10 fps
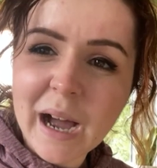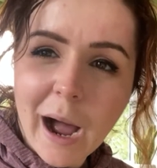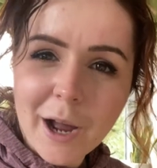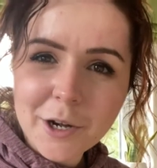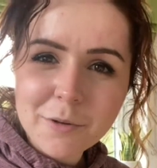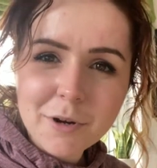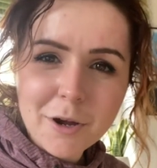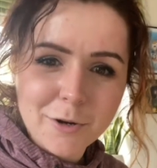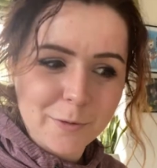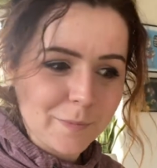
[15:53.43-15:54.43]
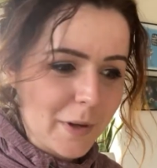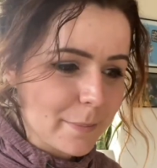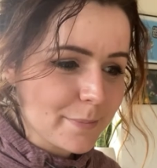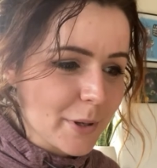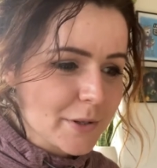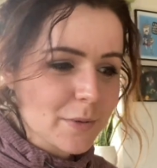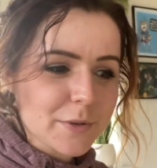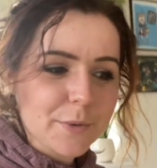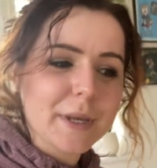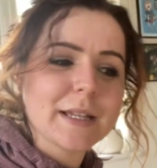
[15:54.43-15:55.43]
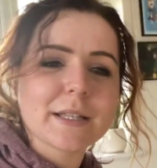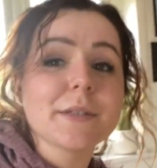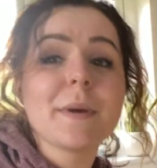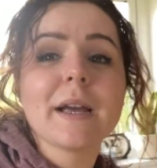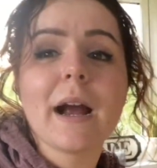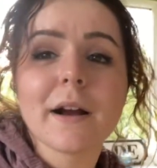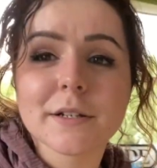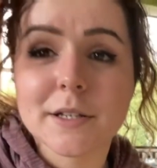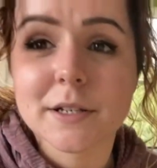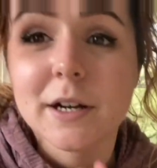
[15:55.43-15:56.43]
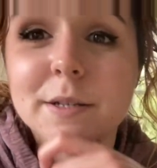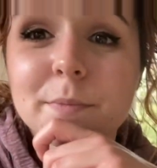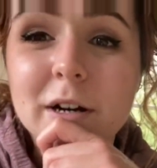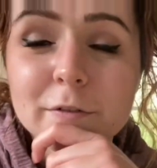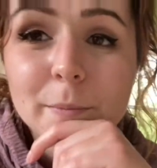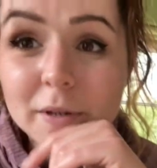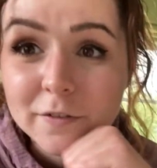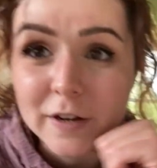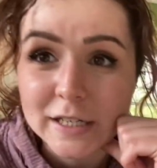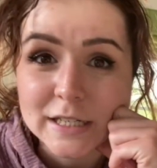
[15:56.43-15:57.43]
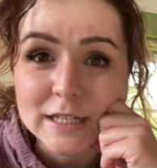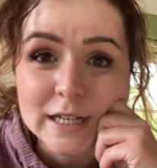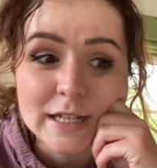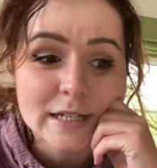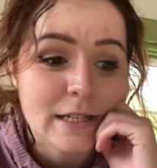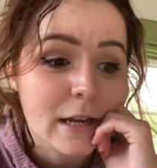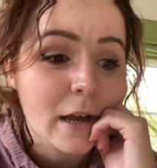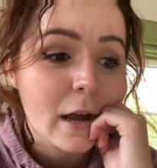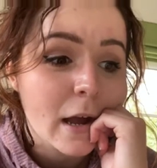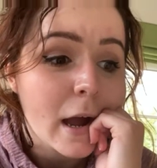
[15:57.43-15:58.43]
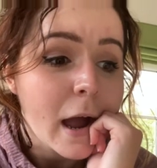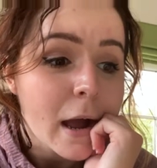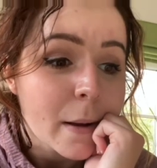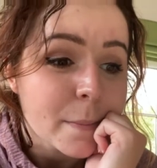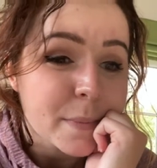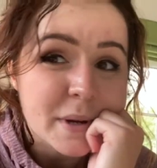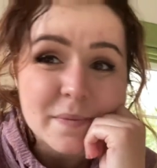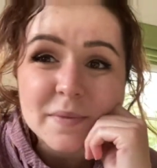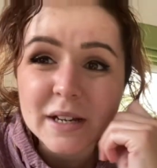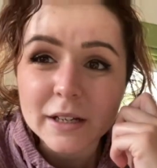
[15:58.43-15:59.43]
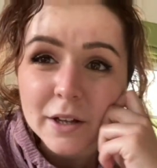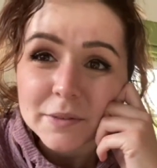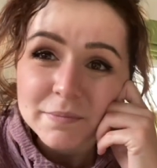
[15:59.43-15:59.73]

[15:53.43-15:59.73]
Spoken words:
I don't know. Books with queens as the main characters, guys, preferably fantasies. But I can't,